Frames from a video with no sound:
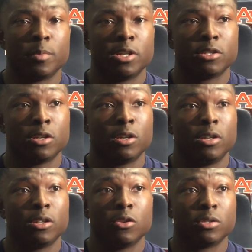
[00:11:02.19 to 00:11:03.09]
Mazon,
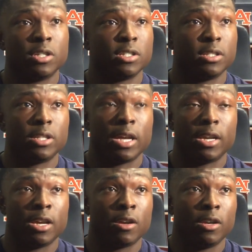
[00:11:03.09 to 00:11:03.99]
and Coach Lindsay sat
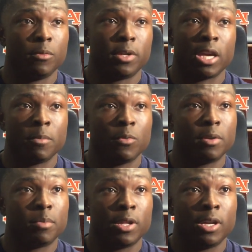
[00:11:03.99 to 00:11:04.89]
down, and we came up with
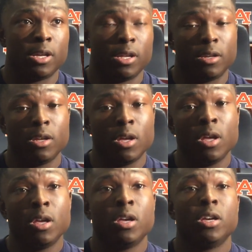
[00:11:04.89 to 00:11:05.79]
a plan, and
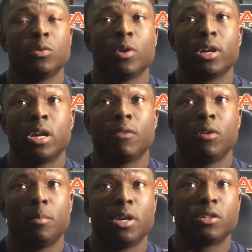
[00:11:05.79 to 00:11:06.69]
it's working out for
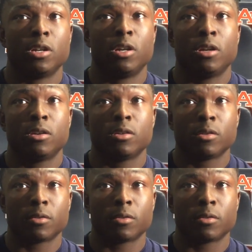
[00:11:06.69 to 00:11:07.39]
the best right now.